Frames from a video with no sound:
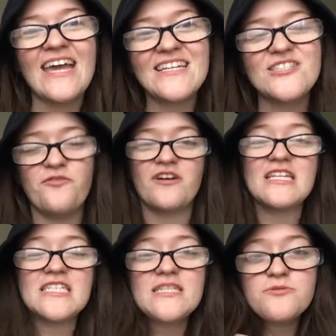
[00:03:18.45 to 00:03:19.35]
And don't
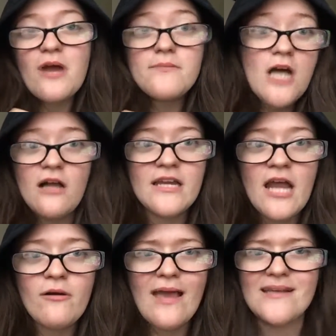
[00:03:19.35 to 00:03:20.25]
forget to subscribe to
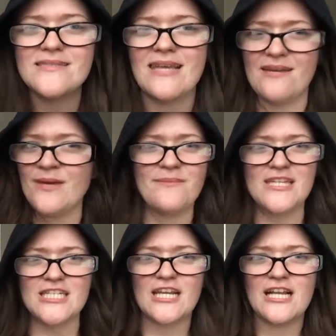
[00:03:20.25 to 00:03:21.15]
Online Outcasts and my
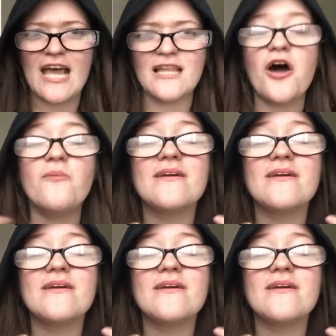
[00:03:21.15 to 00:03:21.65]
main channel, Hello,